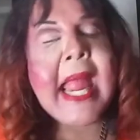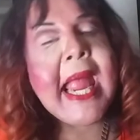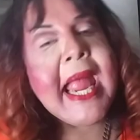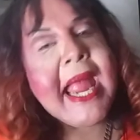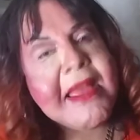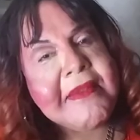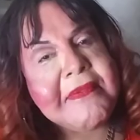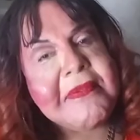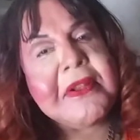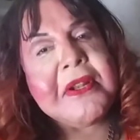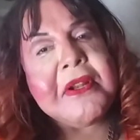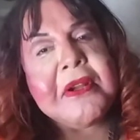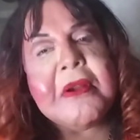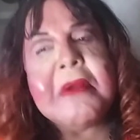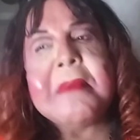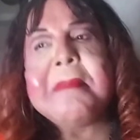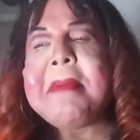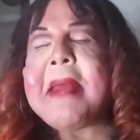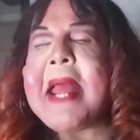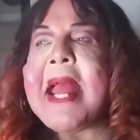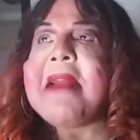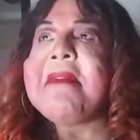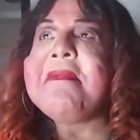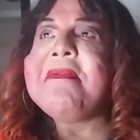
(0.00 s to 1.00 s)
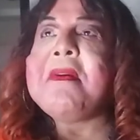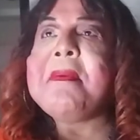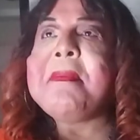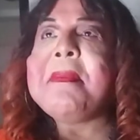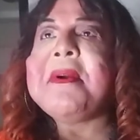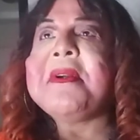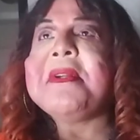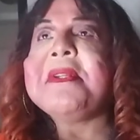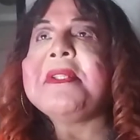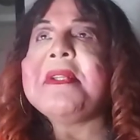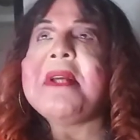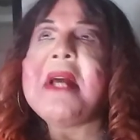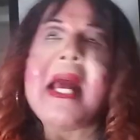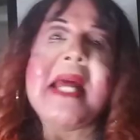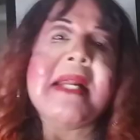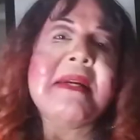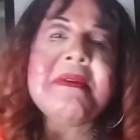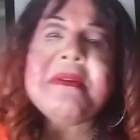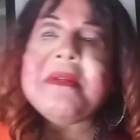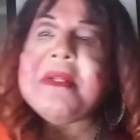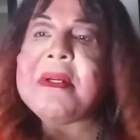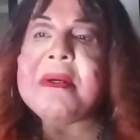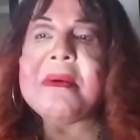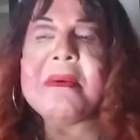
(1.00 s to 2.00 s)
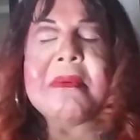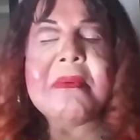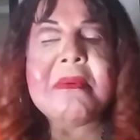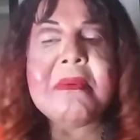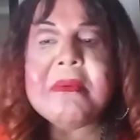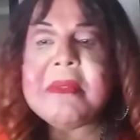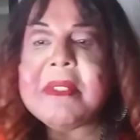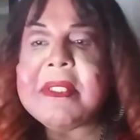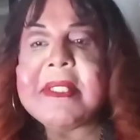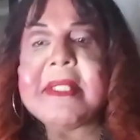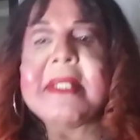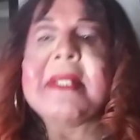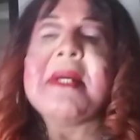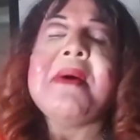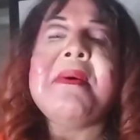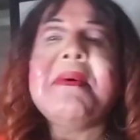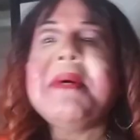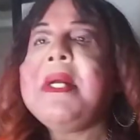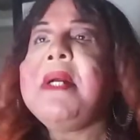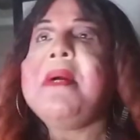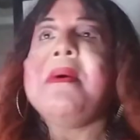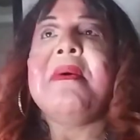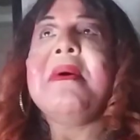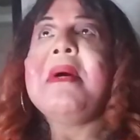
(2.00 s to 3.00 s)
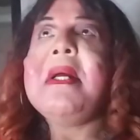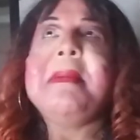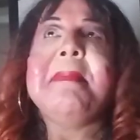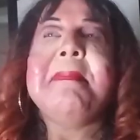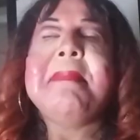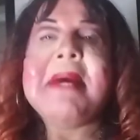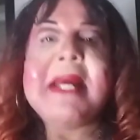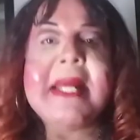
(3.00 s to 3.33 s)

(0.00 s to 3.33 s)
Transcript: I haven't heard back from her, so I don't know what's going on.